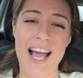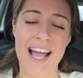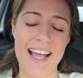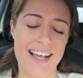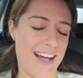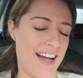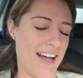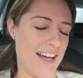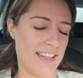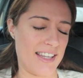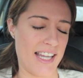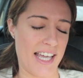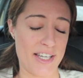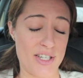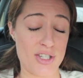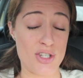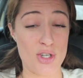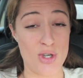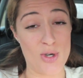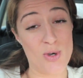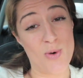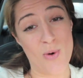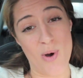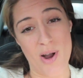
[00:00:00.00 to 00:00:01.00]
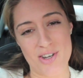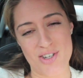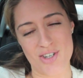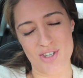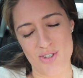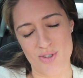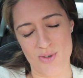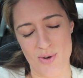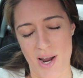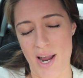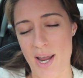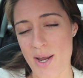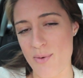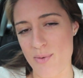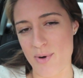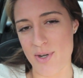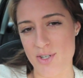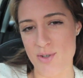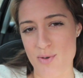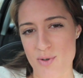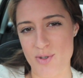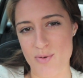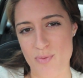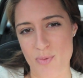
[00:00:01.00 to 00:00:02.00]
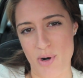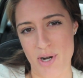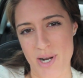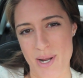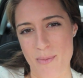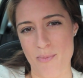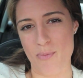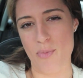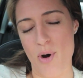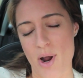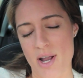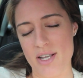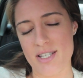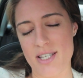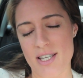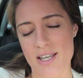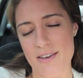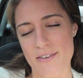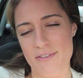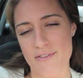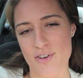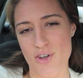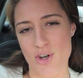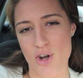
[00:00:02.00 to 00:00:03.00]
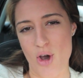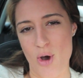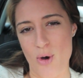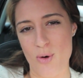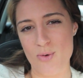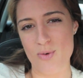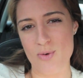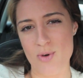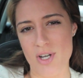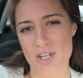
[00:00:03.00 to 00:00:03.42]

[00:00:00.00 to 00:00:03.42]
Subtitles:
I got like 2 questions right, which was pretty impressive, you know,